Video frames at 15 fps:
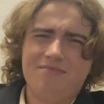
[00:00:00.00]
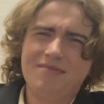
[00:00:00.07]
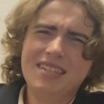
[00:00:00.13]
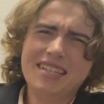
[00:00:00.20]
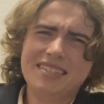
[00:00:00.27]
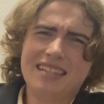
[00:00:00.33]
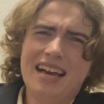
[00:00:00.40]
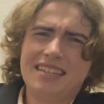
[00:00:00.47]

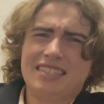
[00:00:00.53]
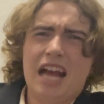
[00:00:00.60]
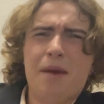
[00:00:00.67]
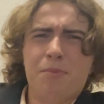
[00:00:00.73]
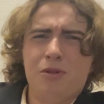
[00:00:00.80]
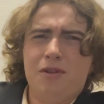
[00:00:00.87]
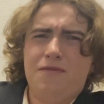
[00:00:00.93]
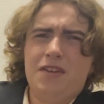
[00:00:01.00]
These last
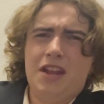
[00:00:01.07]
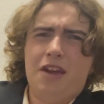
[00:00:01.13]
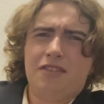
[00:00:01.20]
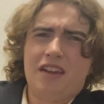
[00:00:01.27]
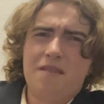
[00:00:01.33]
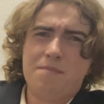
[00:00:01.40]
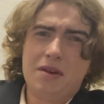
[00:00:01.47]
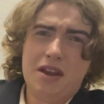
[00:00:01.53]
couple of videos
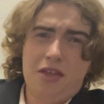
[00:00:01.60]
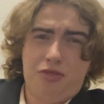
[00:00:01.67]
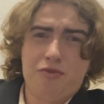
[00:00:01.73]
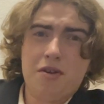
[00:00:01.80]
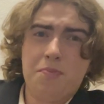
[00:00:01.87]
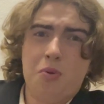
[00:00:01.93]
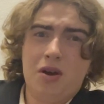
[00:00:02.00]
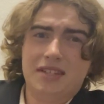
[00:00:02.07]
have been a
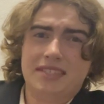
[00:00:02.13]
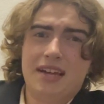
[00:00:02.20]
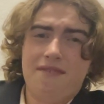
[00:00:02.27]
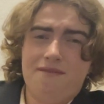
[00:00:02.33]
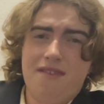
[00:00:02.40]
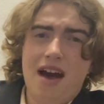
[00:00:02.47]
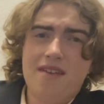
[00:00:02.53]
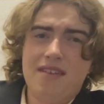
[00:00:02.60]

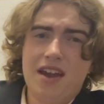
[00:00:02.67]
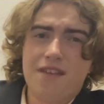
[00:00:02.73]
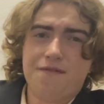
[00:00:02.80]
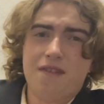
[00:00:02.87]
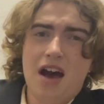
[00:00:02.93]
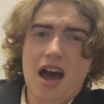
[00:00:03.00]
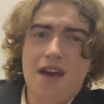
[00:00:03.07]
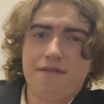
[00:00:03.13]
3.75 out of
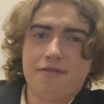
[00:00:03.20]
5.